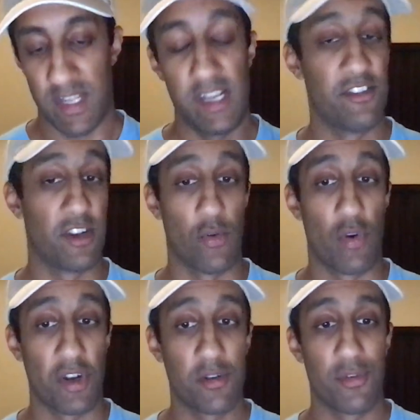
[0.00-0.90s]
is it a
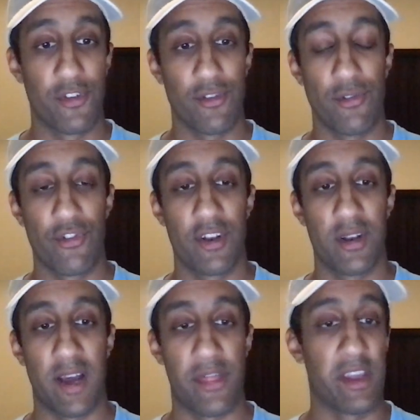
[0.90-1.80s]
workable solution?
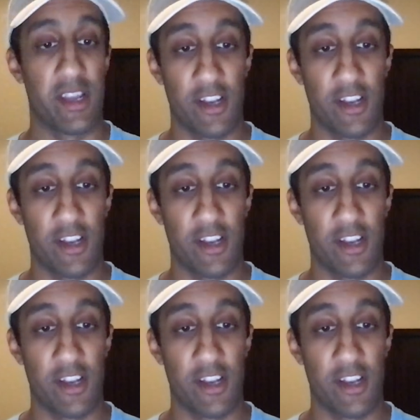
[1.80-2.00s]
I think it is